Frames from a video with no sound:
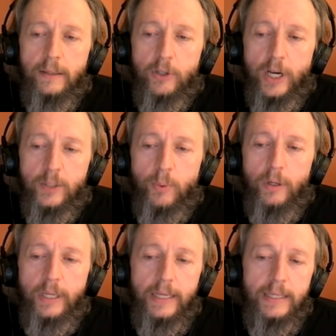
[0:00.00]

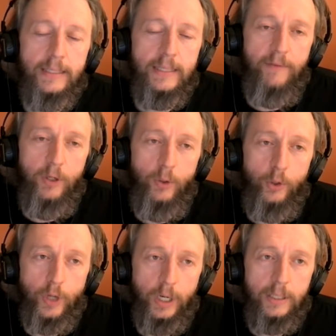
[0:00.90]
transport is heavy-duty
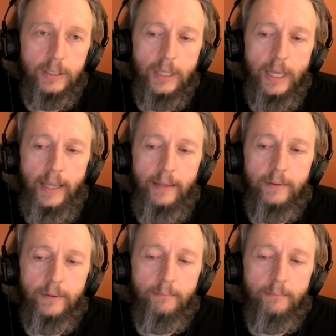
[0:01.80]
trucks and